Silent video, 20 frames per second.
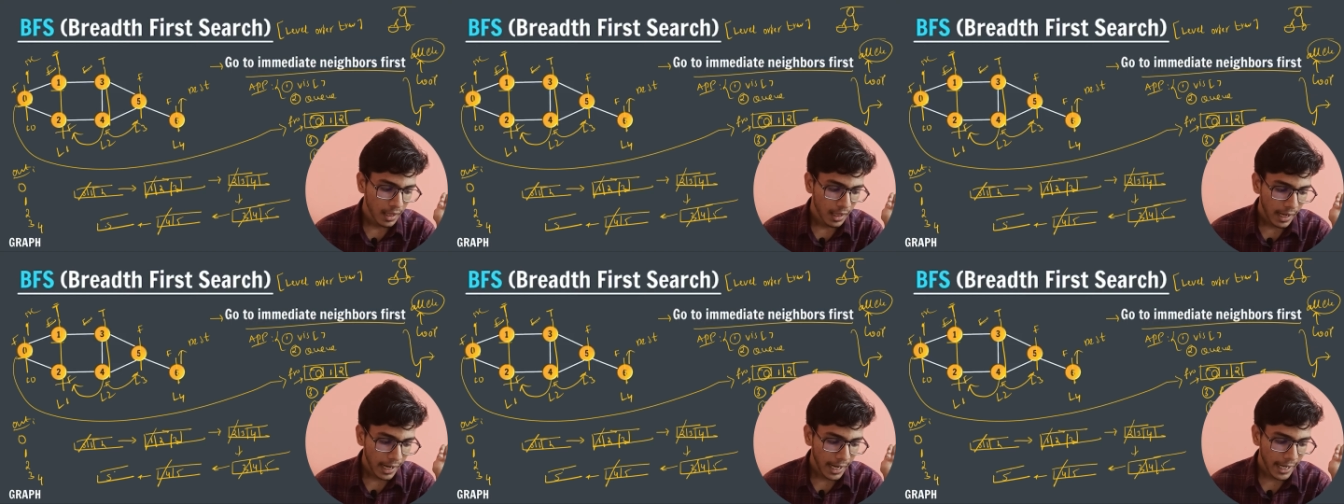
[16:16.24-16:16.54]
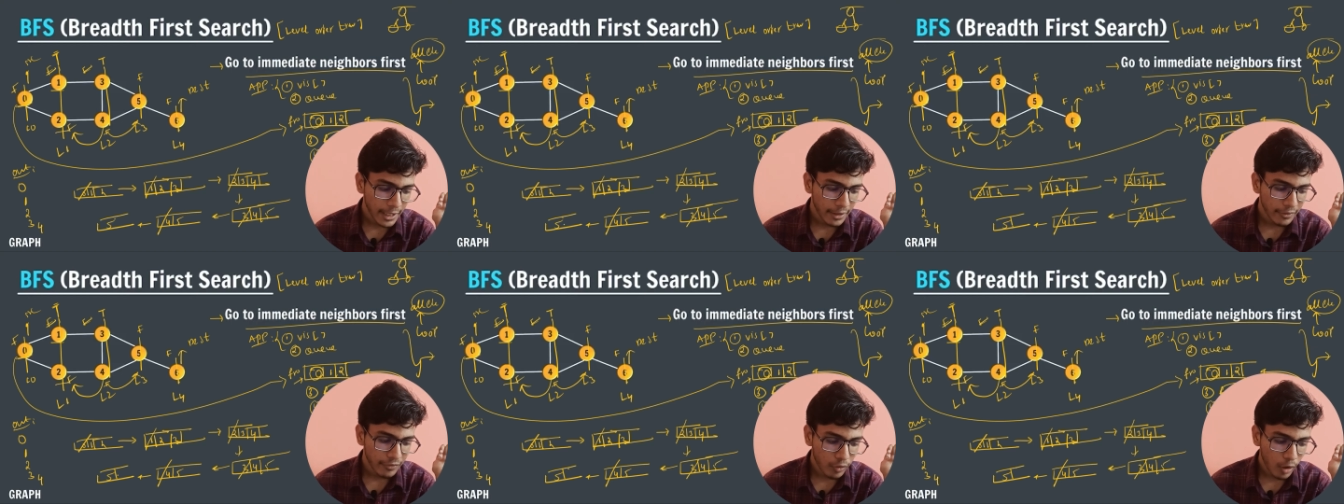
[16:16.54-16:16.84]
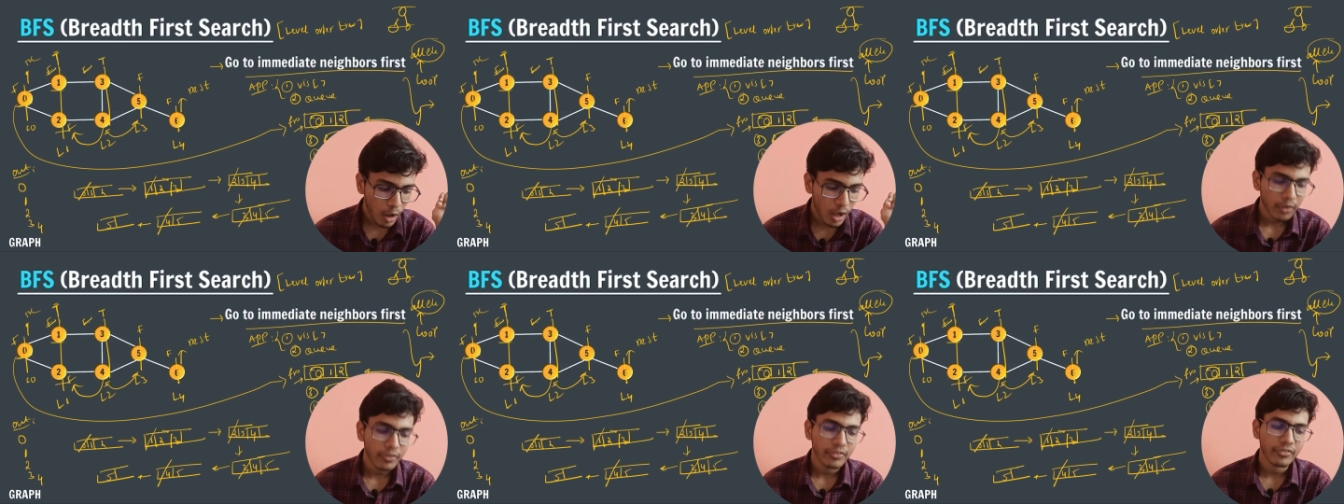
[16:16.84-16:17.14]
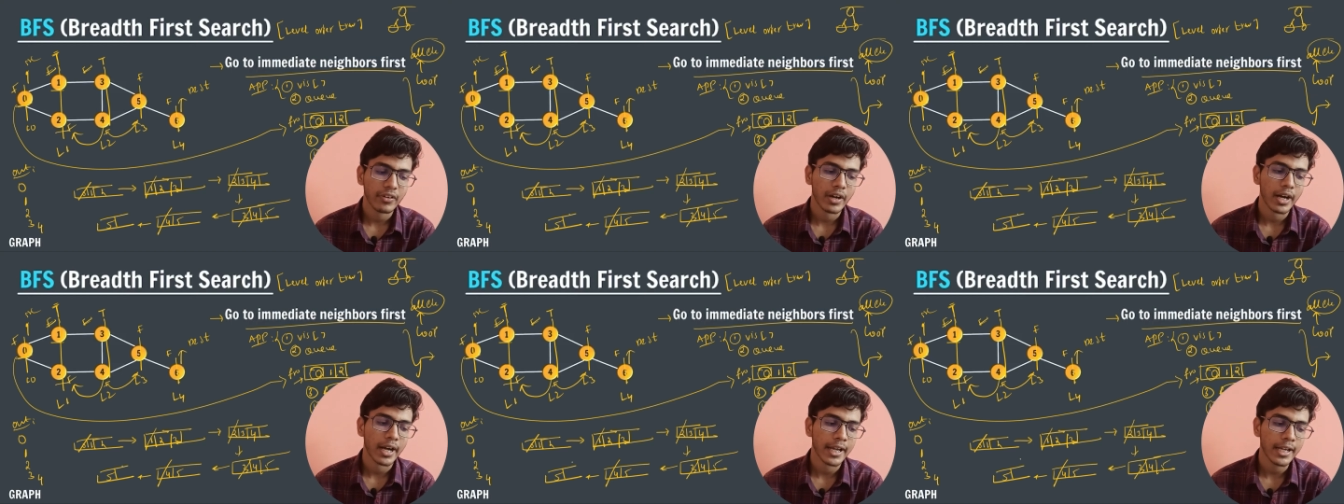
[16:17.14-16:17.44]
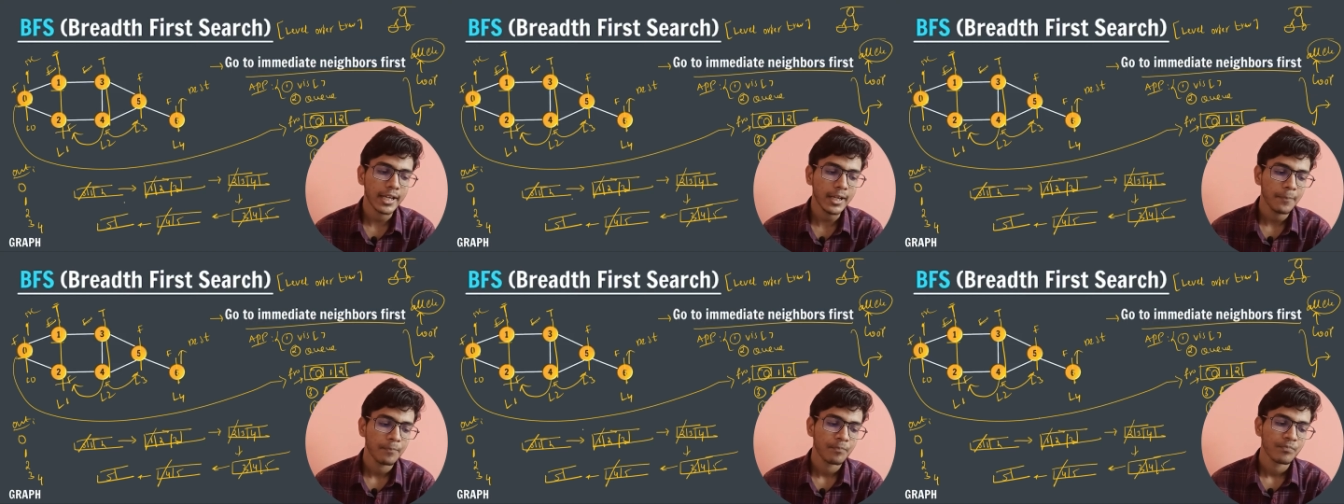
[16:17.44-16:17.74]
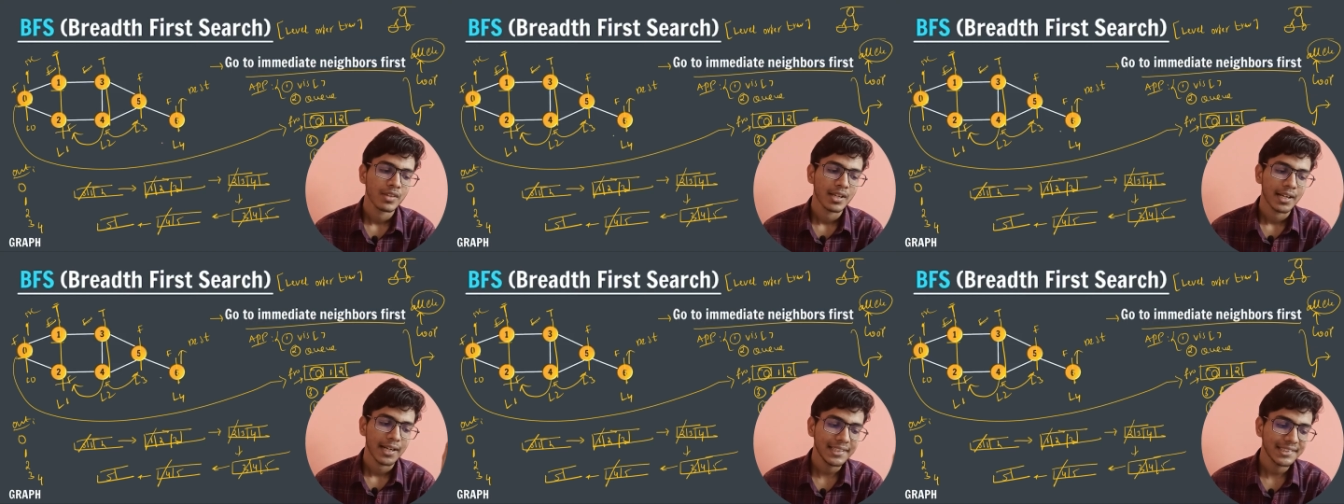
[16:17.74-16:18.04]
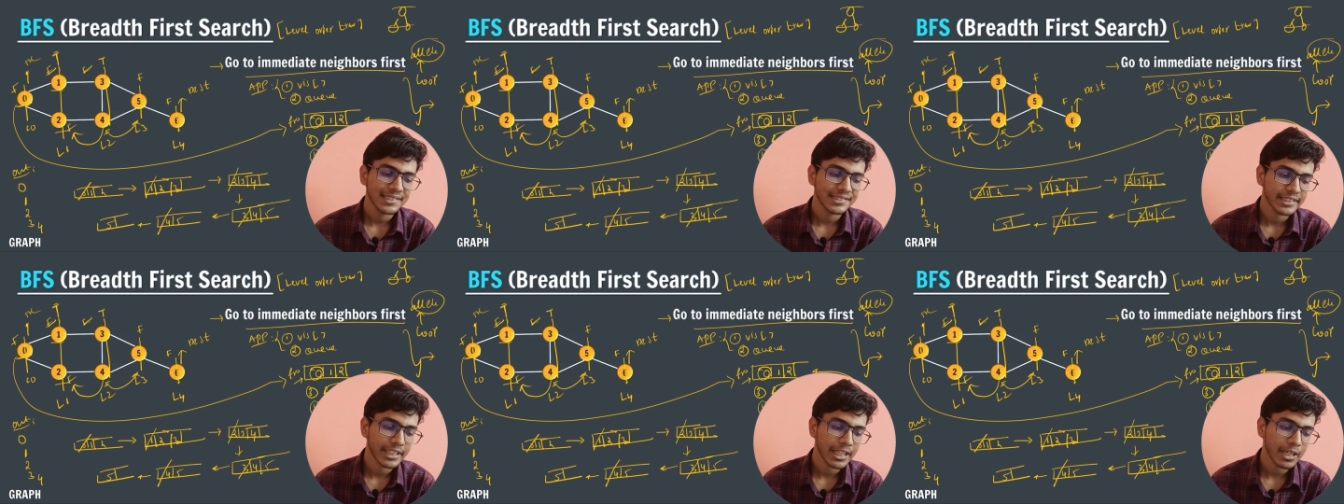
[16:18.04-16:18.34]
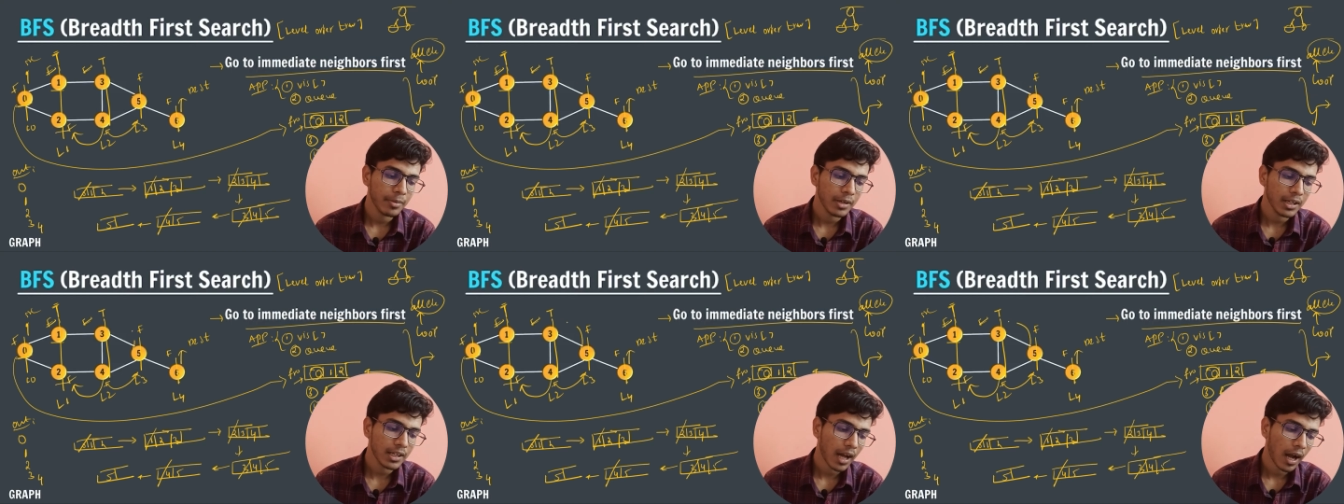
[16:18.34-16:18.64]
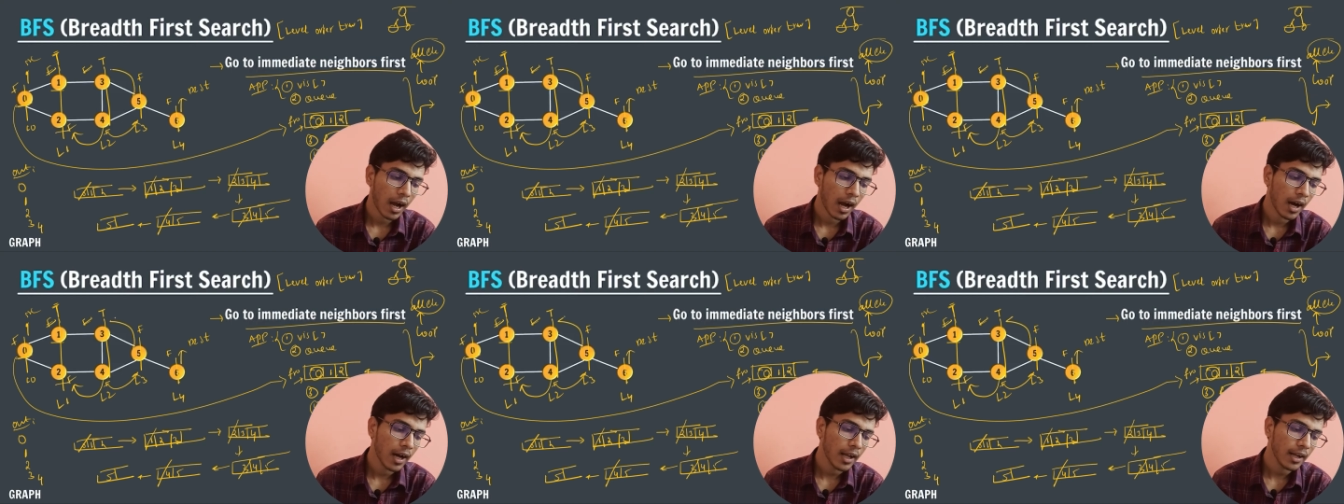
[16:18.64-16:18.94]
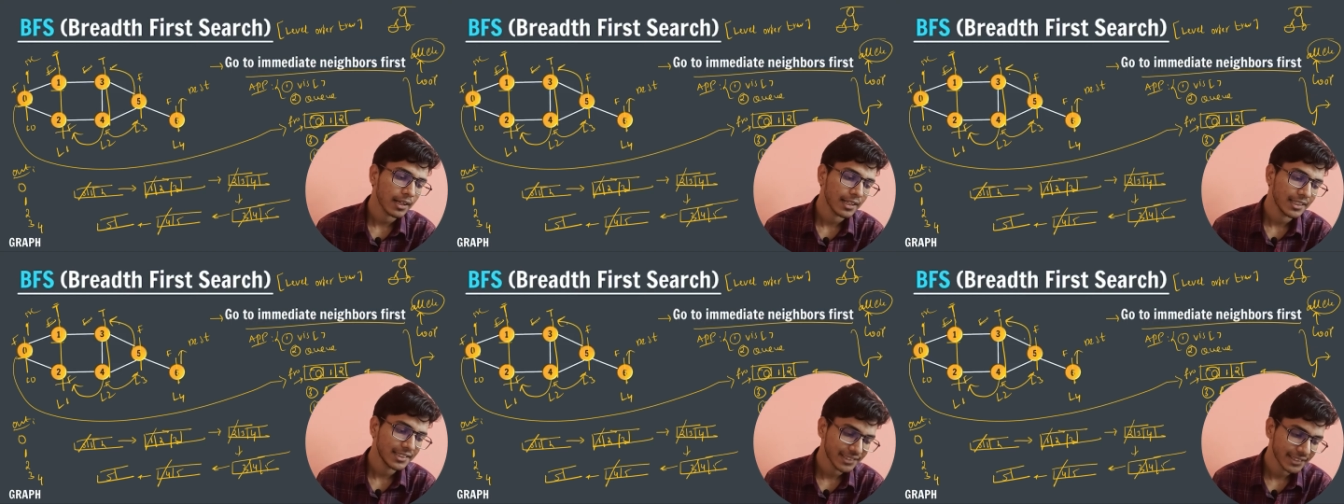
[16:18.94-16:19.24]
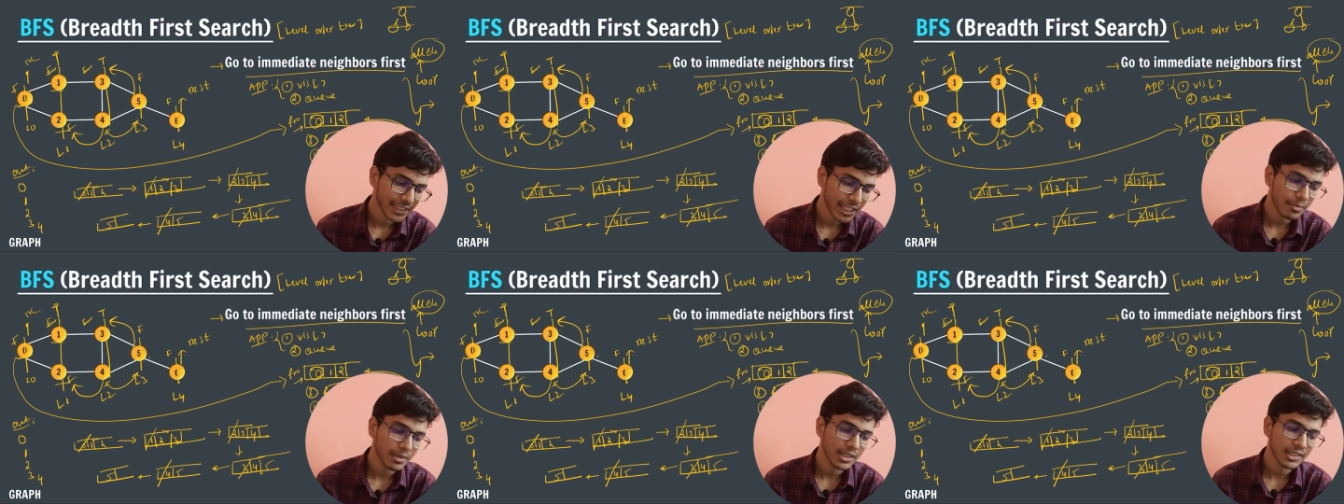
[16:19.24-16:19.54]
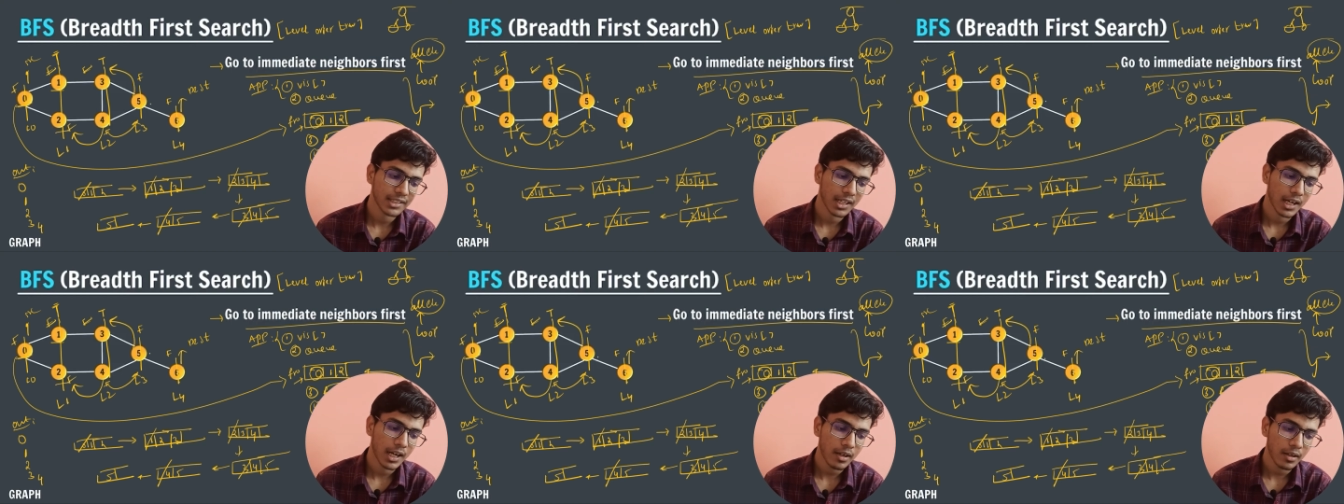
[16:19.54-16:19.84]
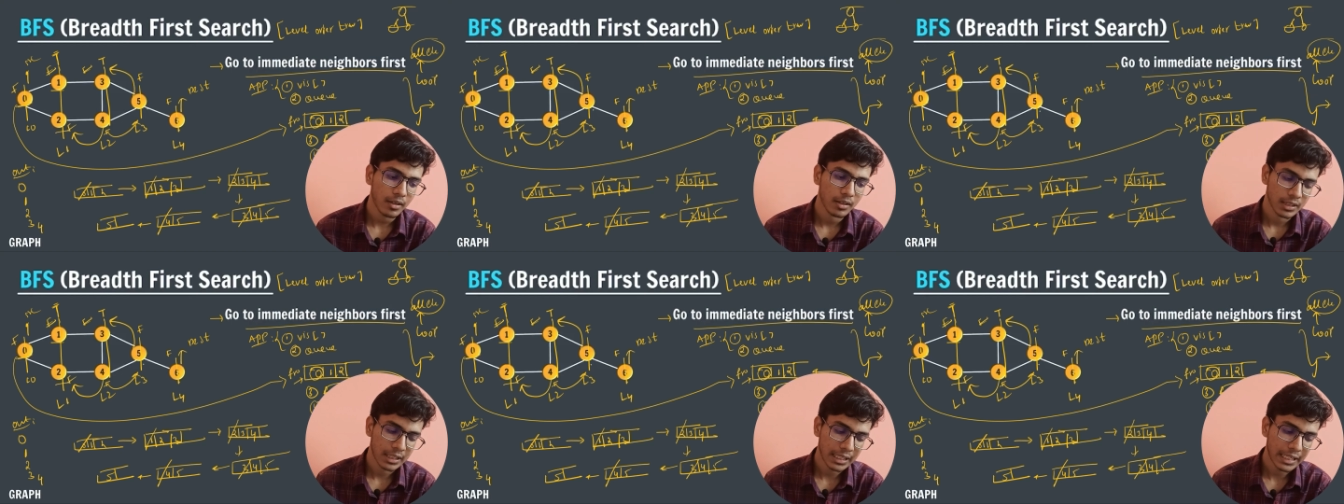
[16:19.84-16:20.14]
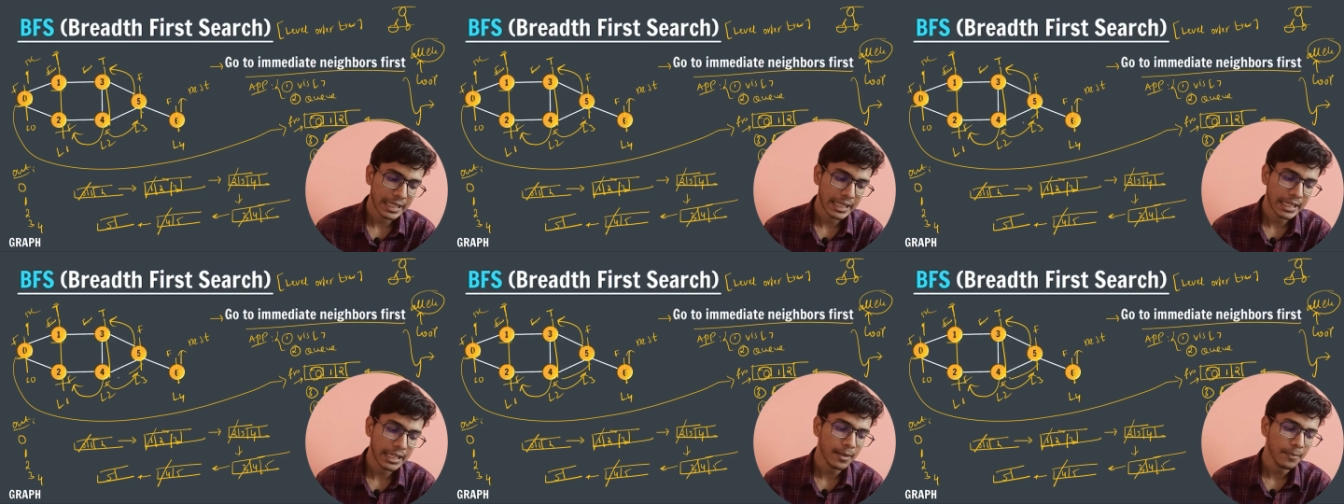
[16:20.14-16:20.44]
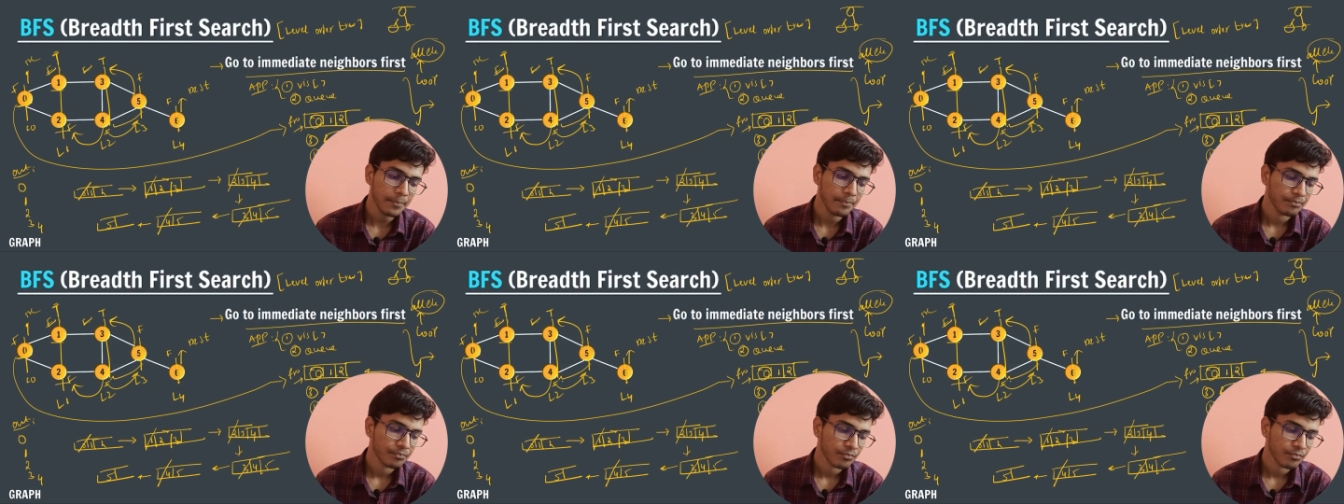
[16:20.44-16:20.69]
and for 5 its neighbors are 3,